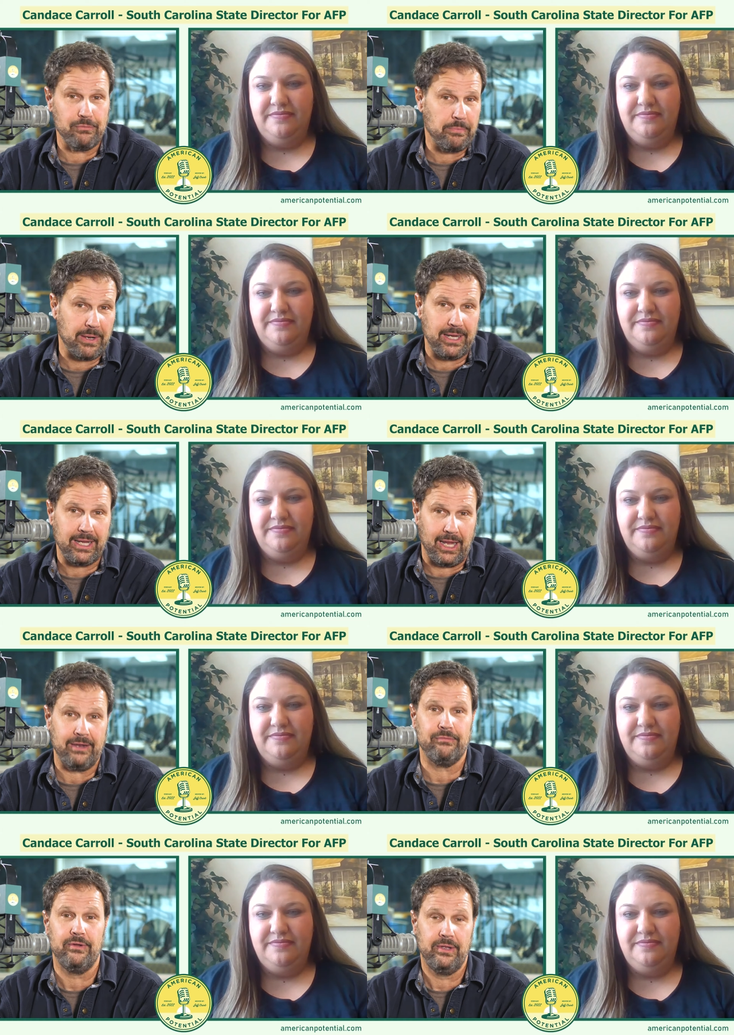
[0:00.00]
Speaker 1: everybody
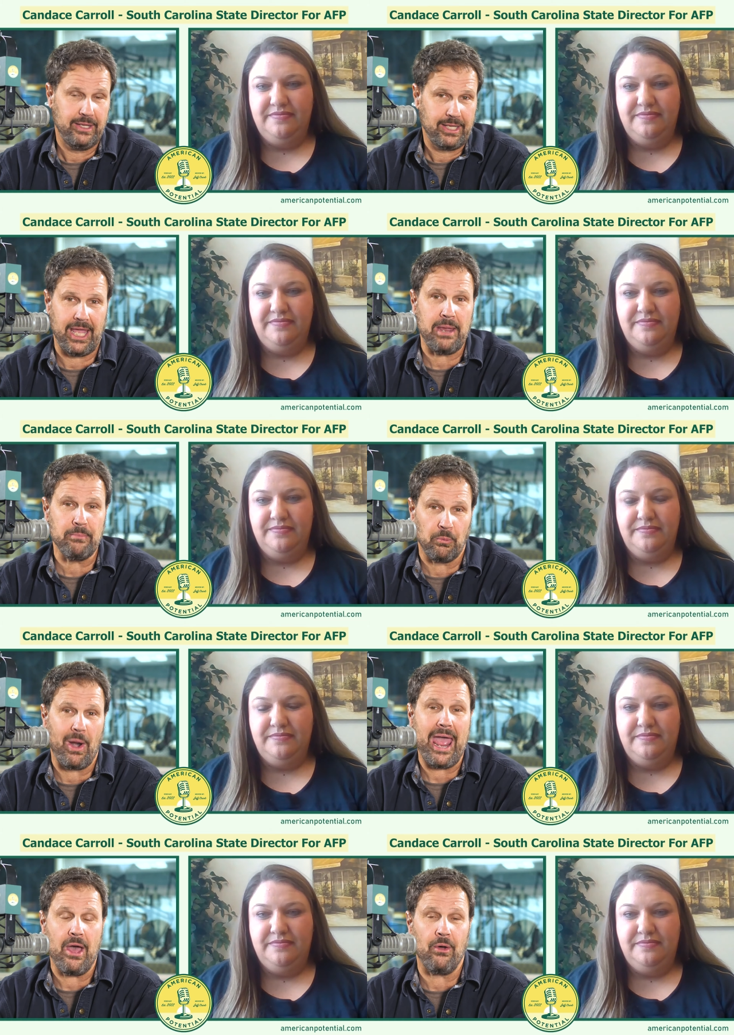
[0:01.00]
kind of came
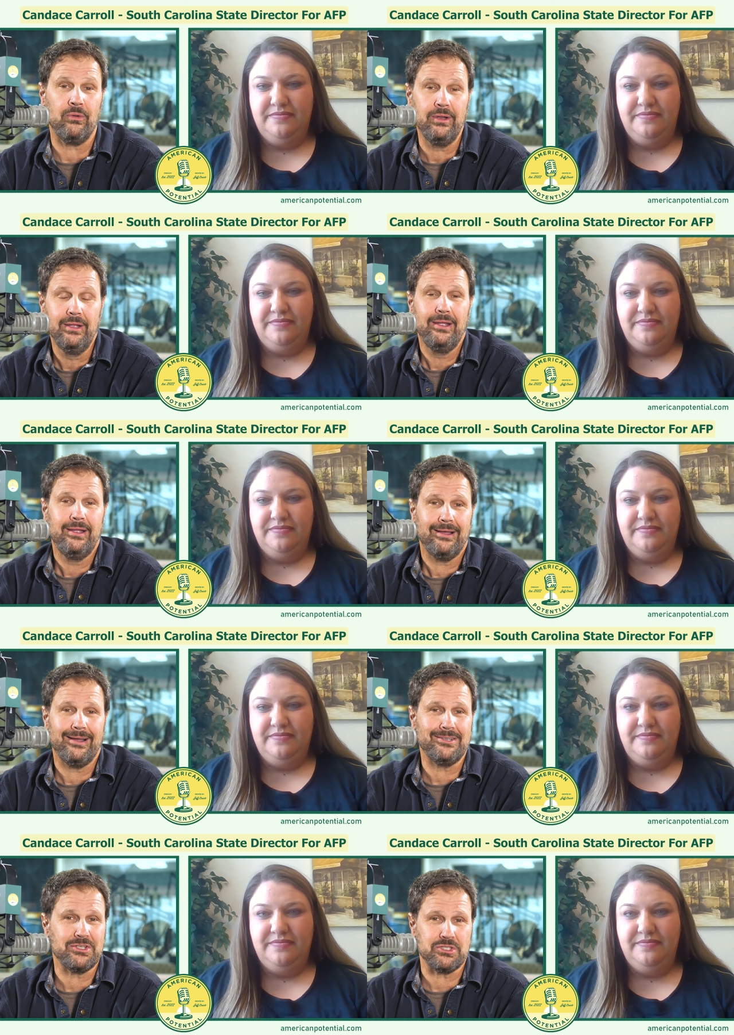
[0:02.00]
around
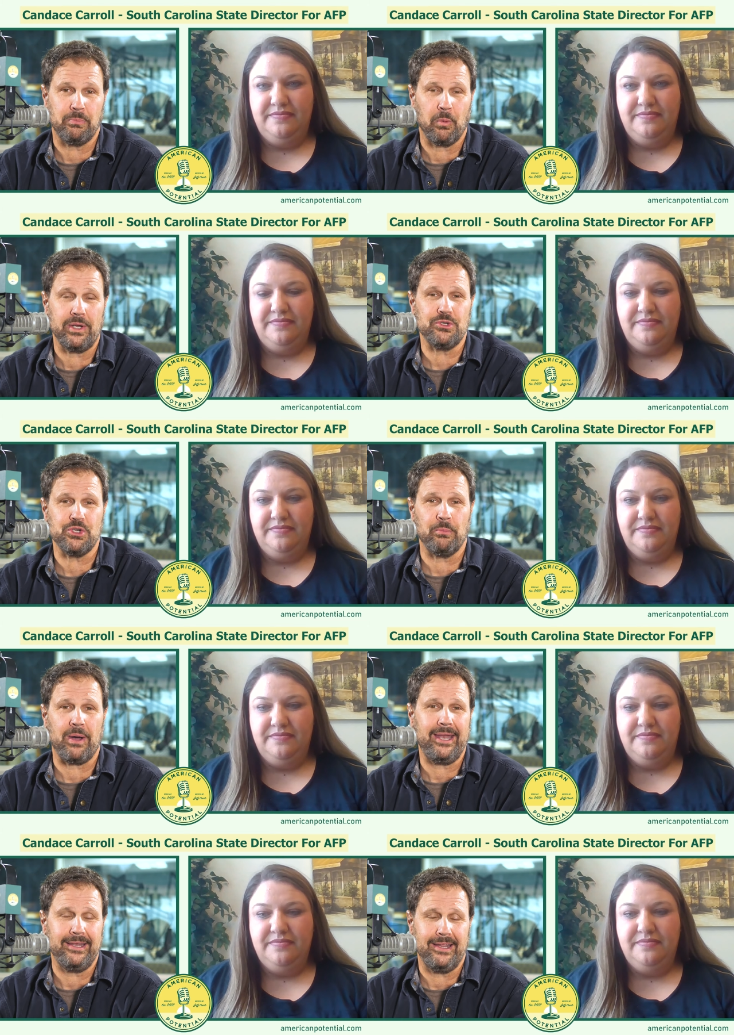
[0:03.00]
to supporting Joe
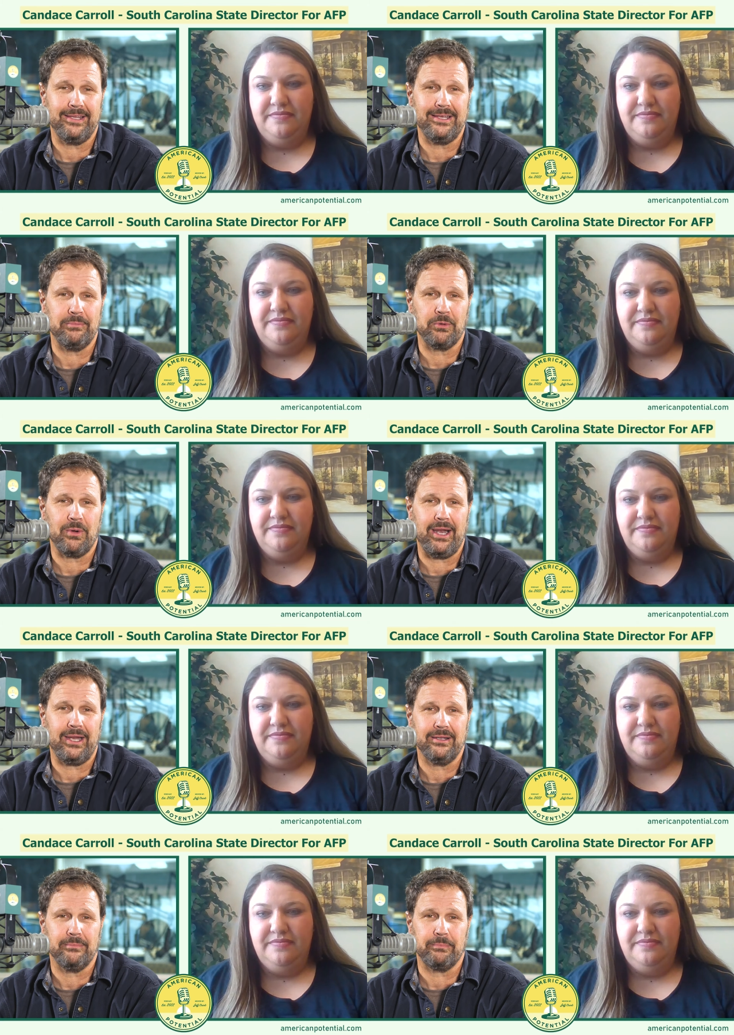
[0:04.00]
Biden in the
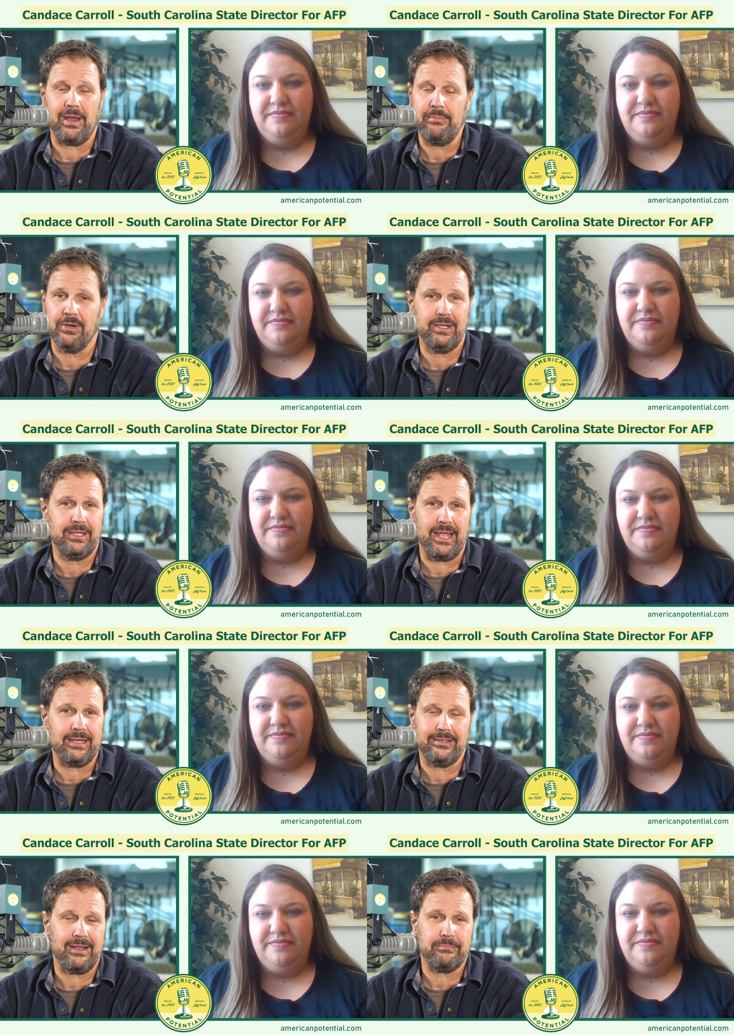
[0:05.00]
Democratic primary, and
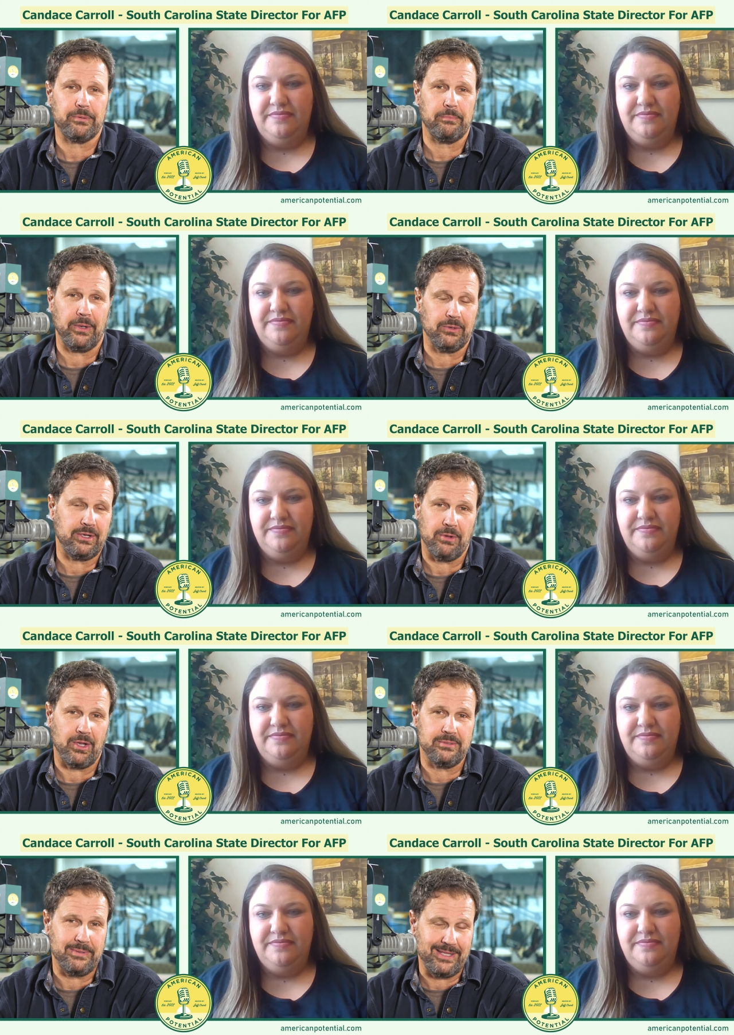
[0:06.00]
that propelled him
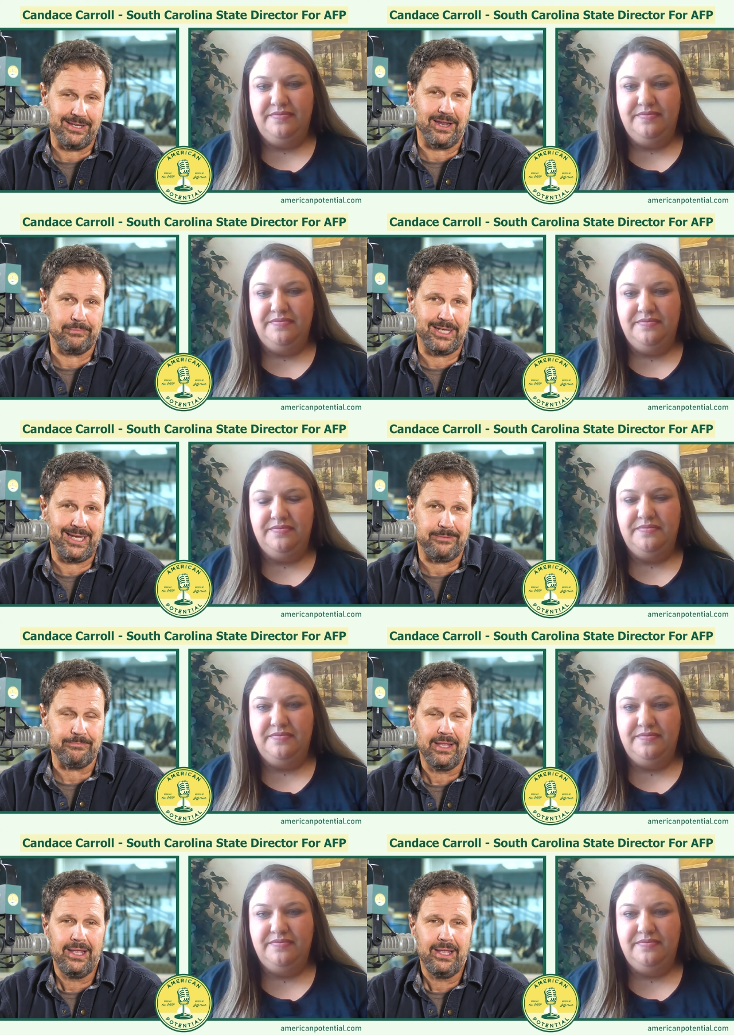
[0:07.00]
on to be the nominee.